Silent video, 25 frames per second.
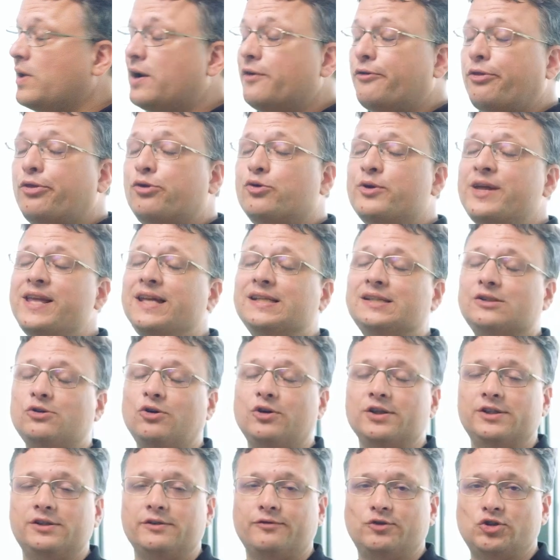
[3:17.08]
We have three
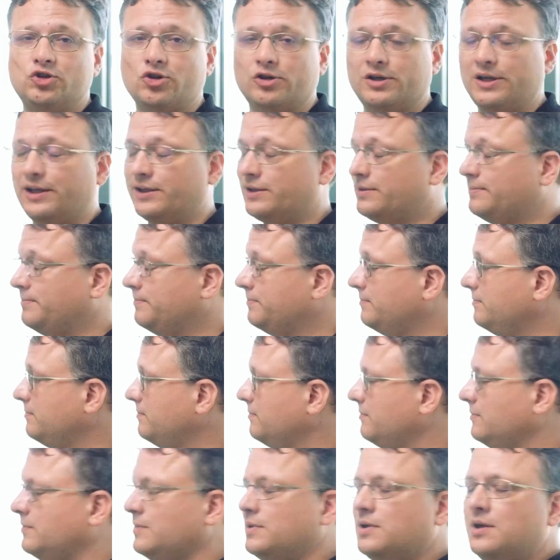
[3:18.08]
sorts of chocolate.
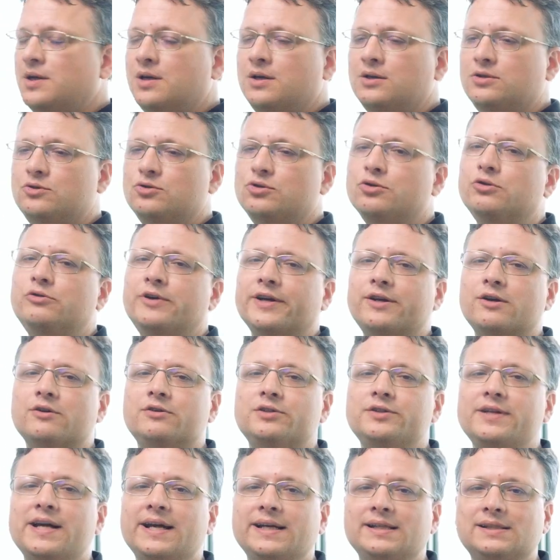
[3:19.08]
Do you
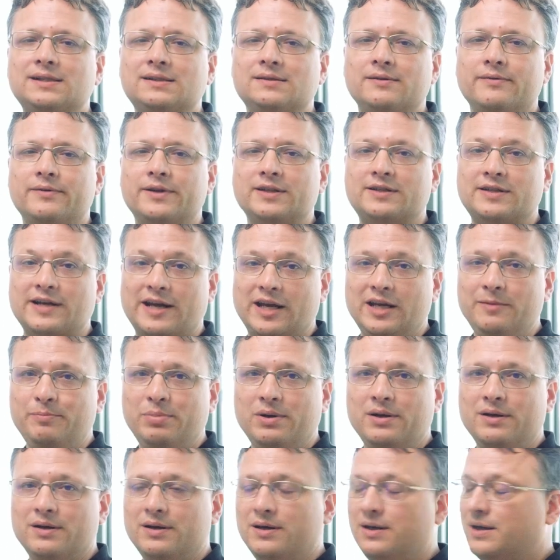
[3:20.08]
recognize the type?
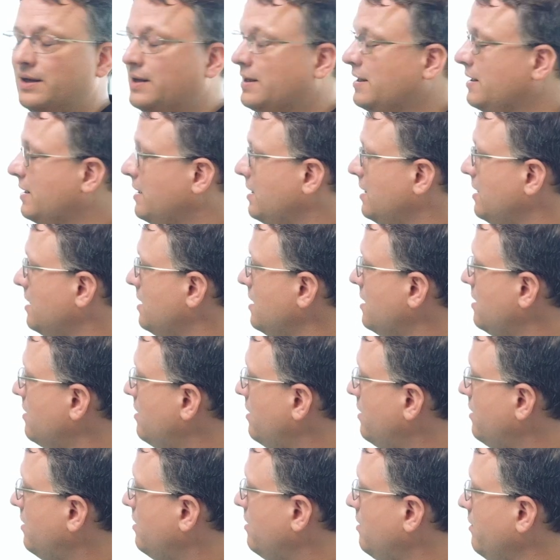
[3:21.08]

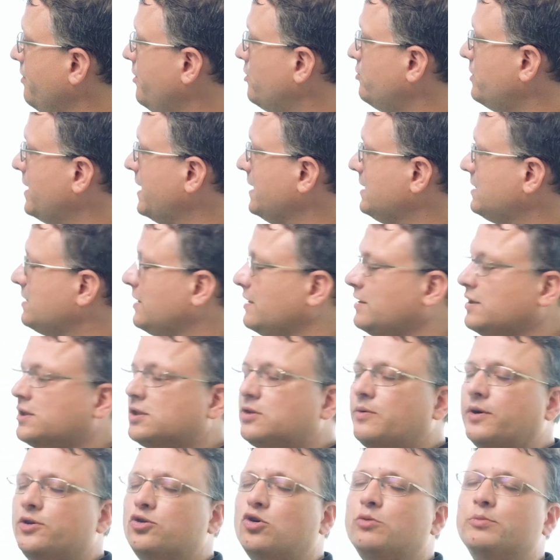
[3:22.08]
On the right side it's
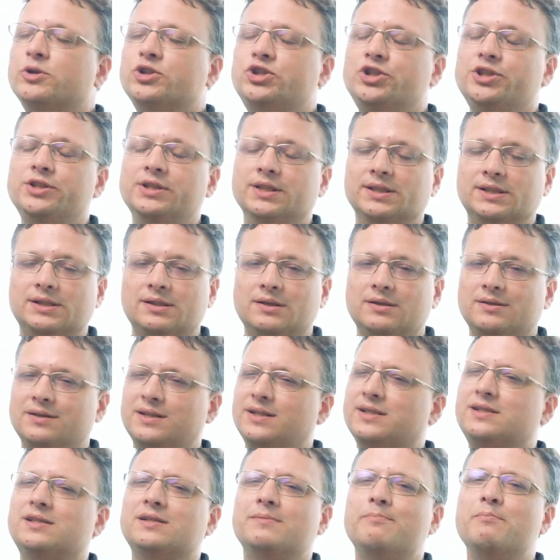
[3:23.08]
quite homogeneous.
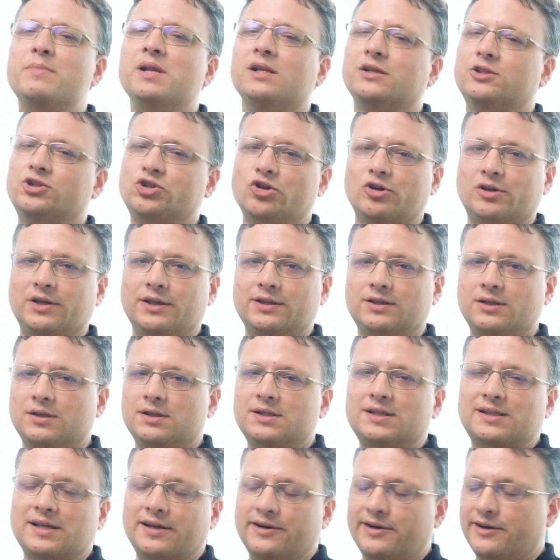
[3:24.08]
It's the milk chocolate,
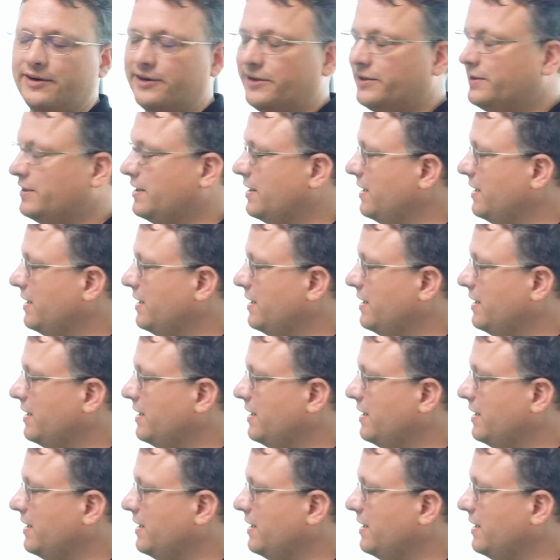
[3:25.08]
standard.